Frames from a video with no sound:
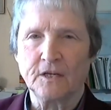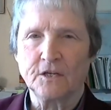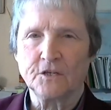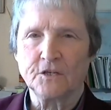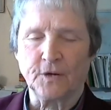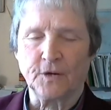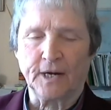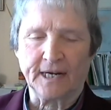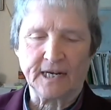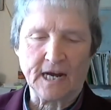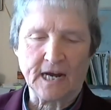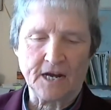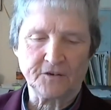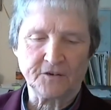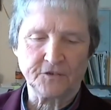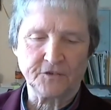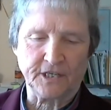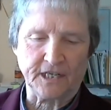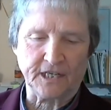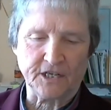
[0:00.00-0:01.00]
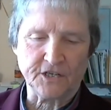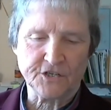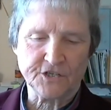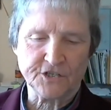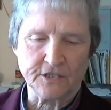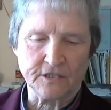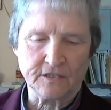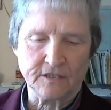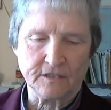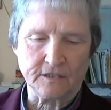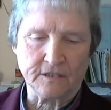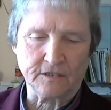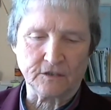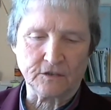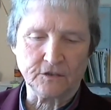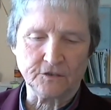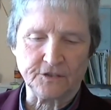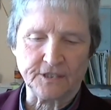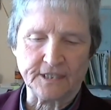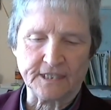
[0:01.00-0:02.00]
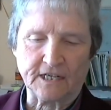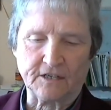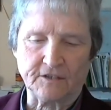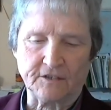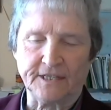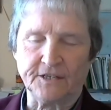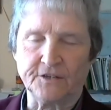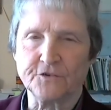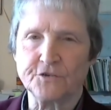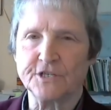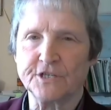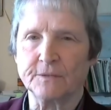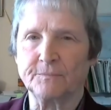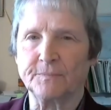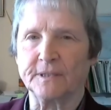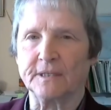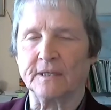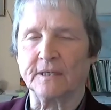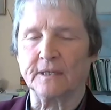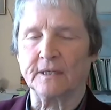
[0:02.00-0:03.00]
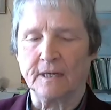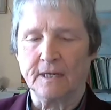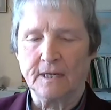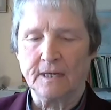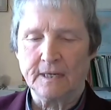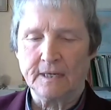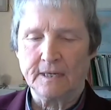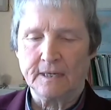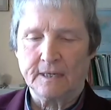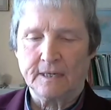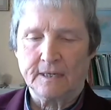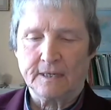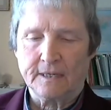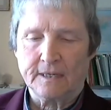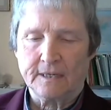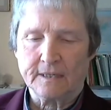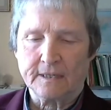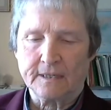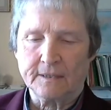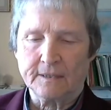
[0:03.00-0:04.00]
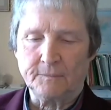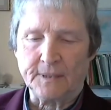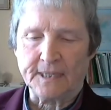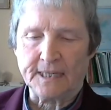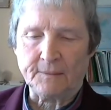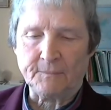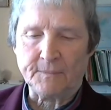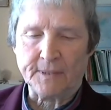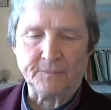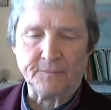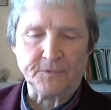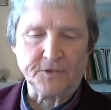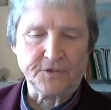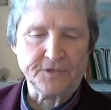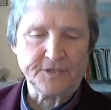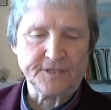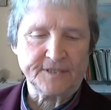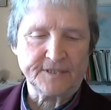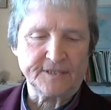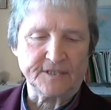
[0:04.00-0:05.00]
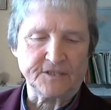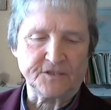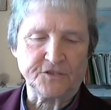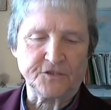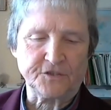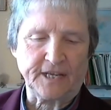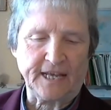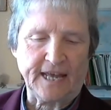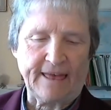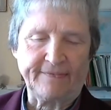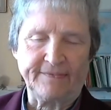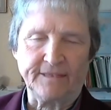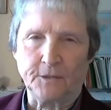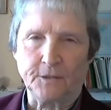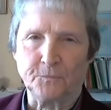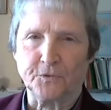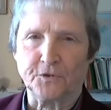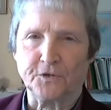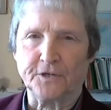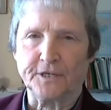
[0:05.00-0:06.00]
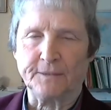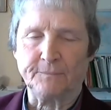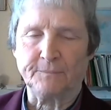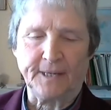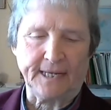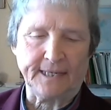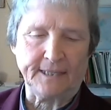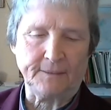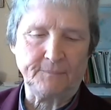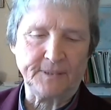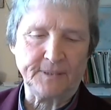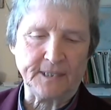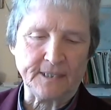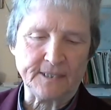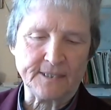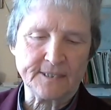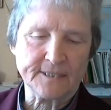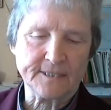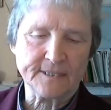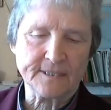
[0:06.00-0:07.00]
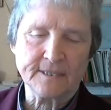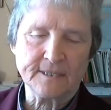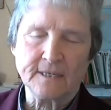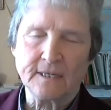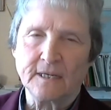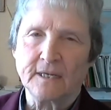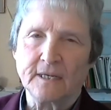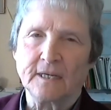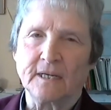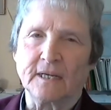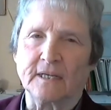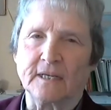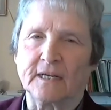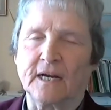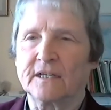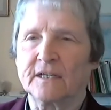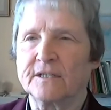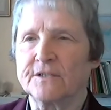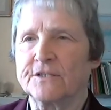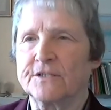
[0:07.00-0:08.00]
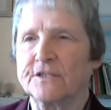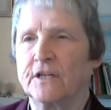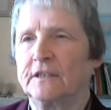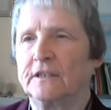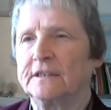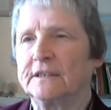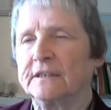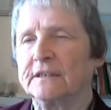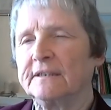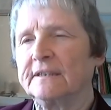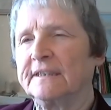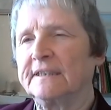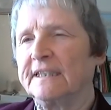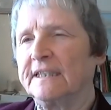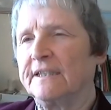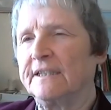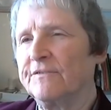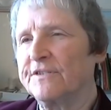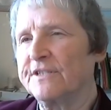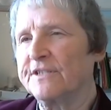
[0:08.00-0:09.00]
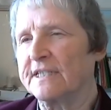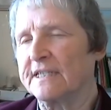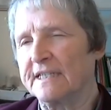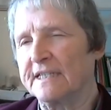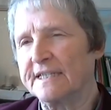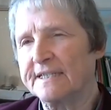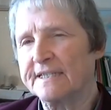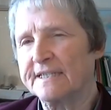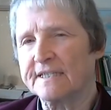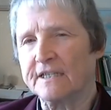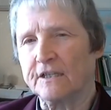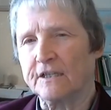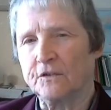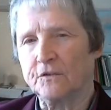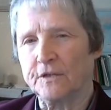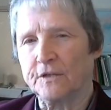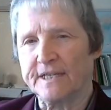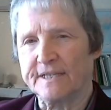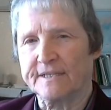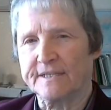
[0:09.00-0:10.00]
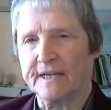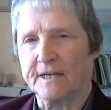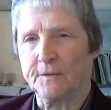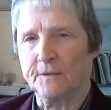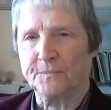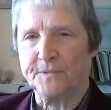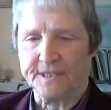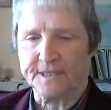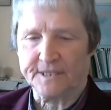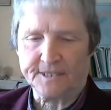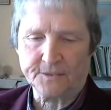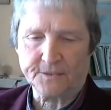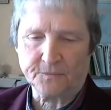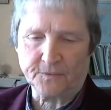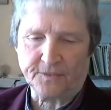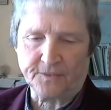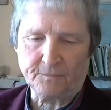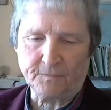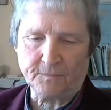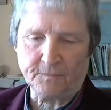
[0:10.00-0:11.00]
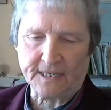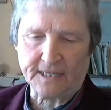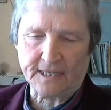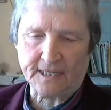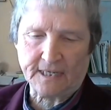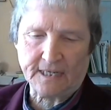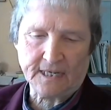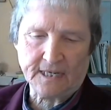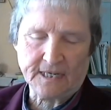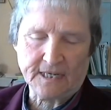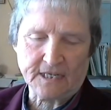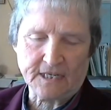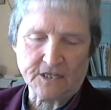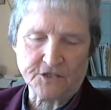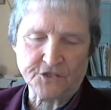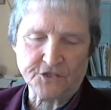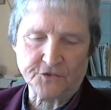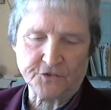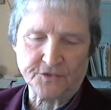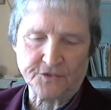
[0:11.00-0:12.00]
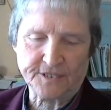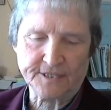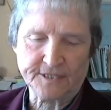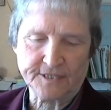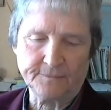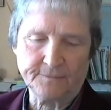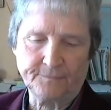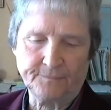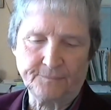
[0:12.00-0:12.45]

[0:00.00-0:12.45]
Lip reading: to our congregation, including our leadership and committee members, Sister Kathleen Byrne and Patty Peets, and our consultant, Steve Zielinski, who has helped us with many issues.